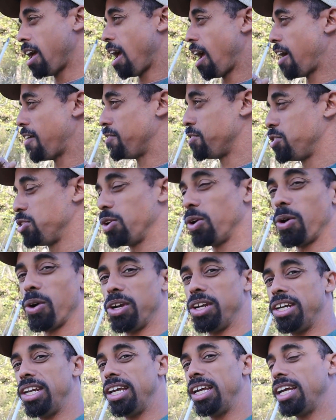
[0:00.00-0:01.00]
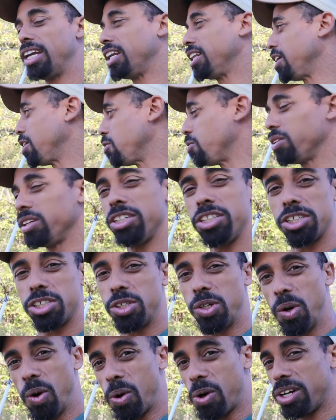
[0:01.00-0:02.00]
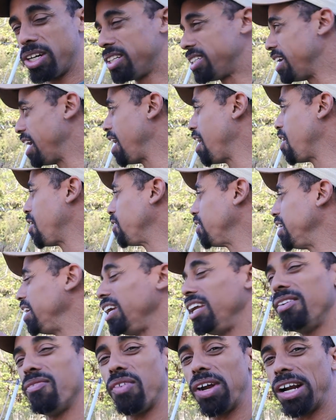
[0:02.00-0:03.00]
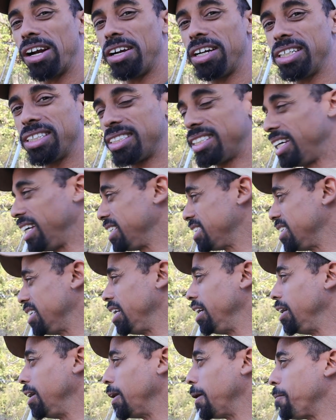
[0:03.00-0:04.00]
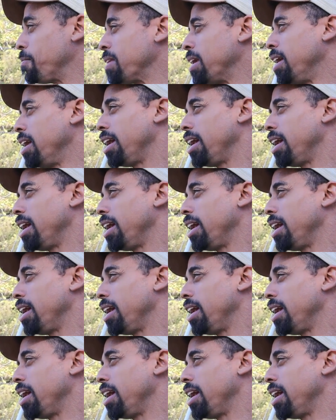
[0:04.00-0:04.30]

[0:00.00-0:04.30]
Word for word: have joined in and they're really just going to town, eating various things in here.